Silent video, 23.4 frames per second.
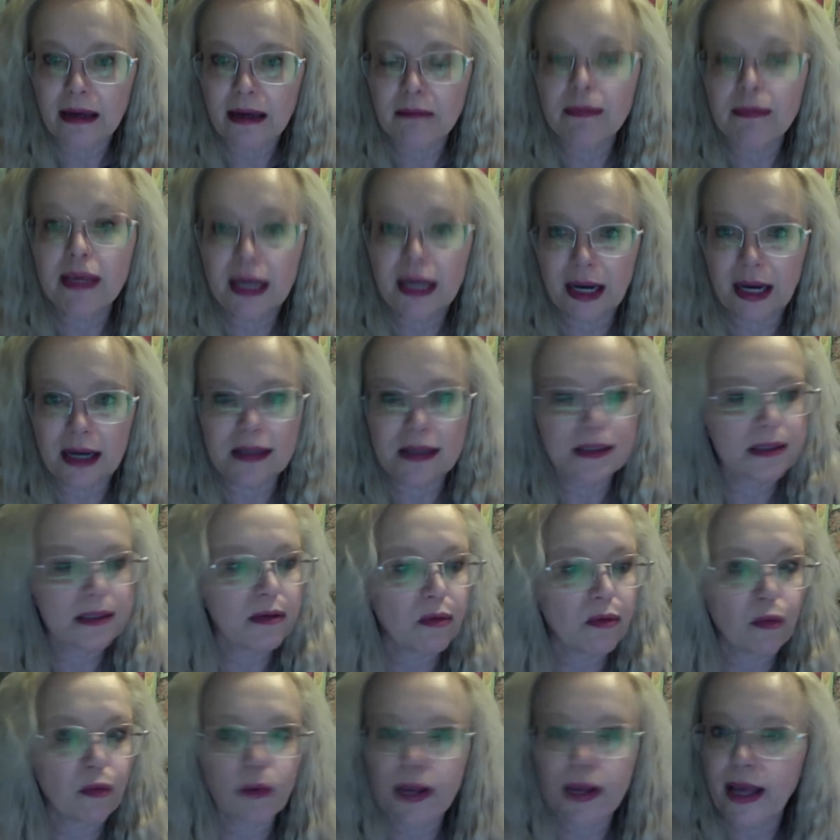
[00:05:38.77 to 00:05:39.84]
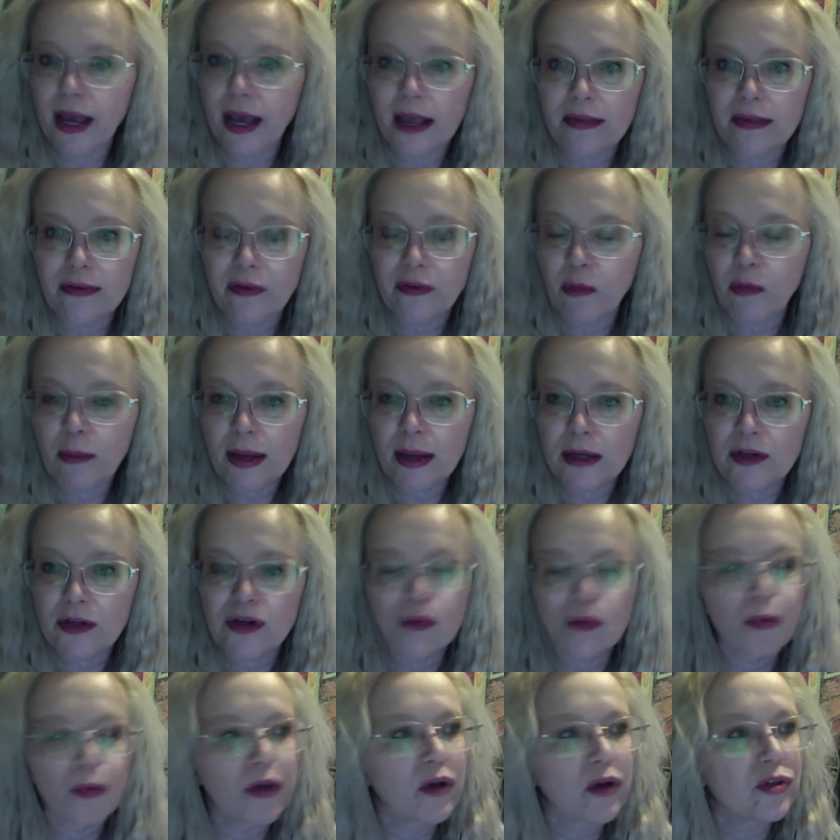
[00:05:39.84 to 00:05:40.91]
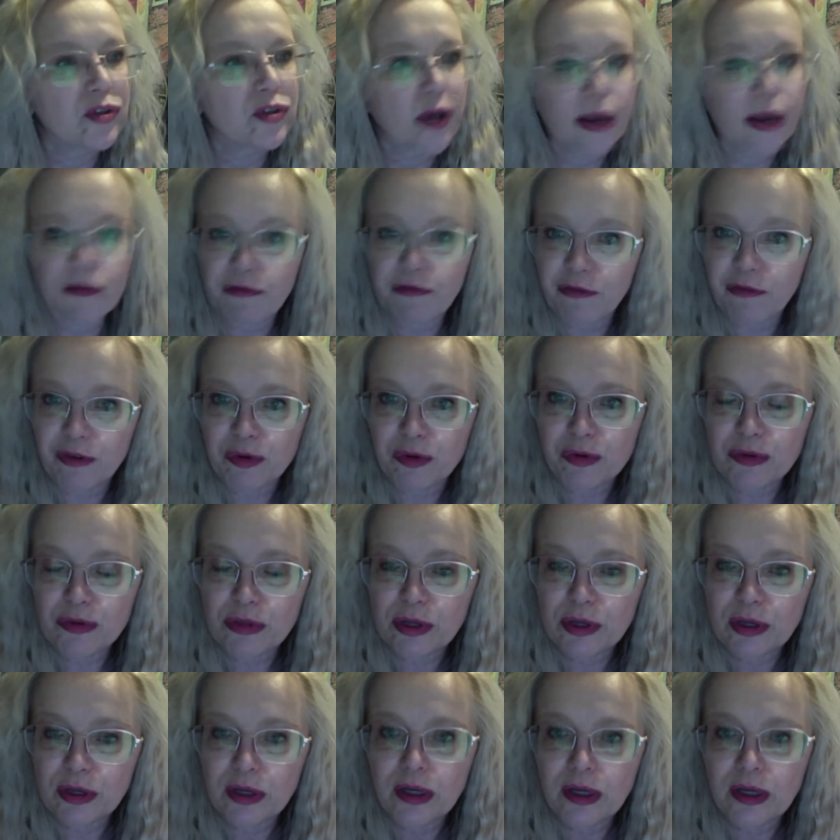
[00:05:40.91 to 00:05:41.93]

because we had so much. We also had fruit.